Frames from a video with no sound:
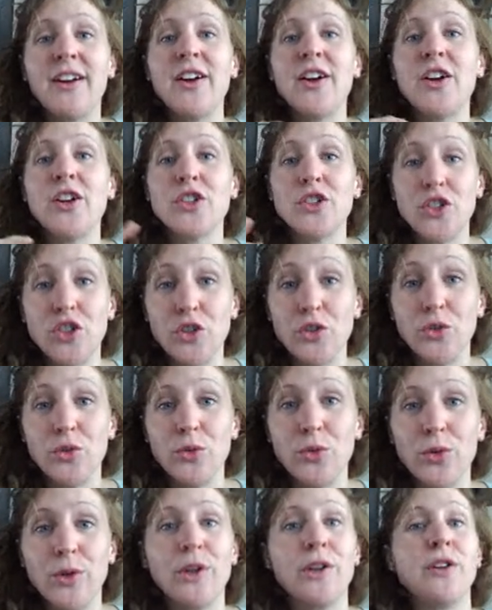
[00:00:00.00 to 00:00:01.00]

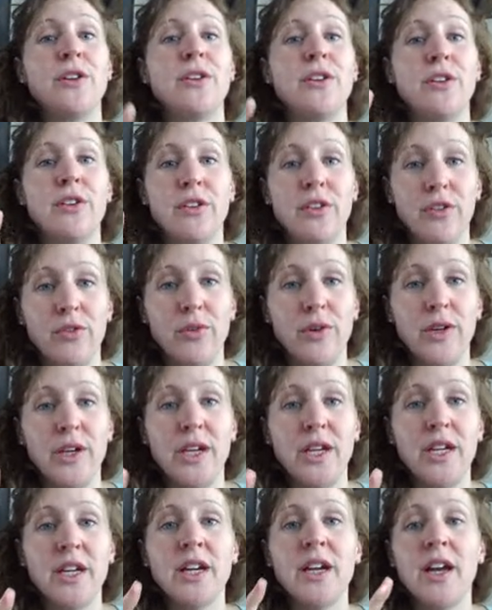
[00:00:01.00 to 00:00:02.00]
2,
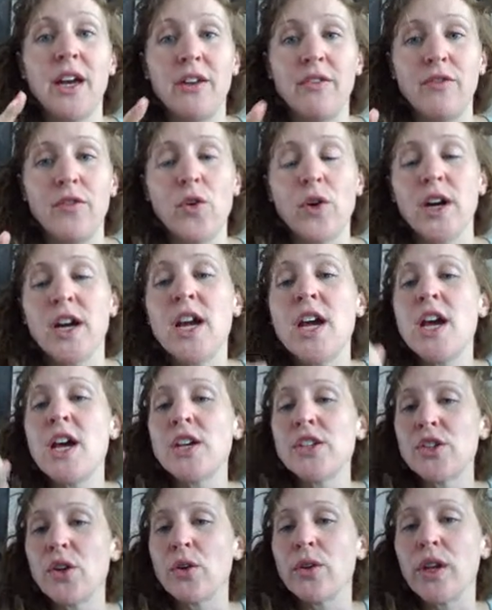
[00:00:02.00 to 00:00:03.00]
3, and 4.
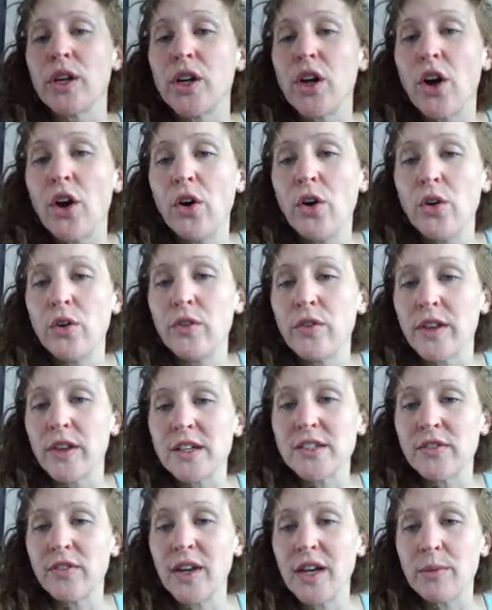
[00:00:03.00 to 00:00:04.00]
So the code for
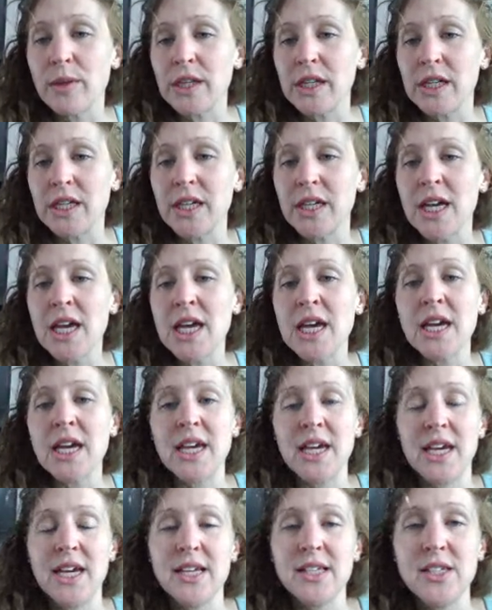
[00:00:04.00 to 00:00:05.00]
this family
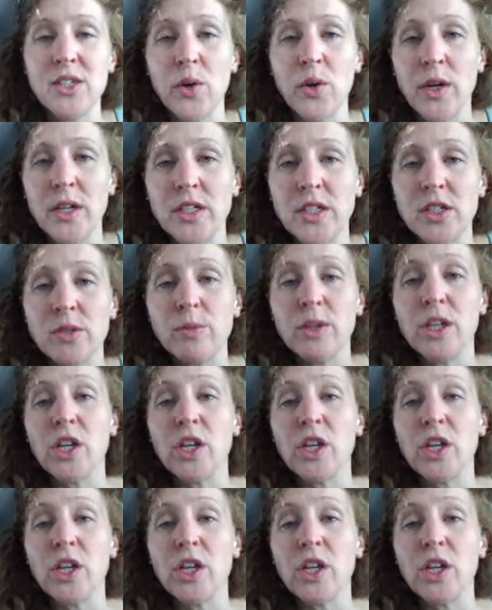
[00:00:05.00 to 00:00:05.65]
is going to be is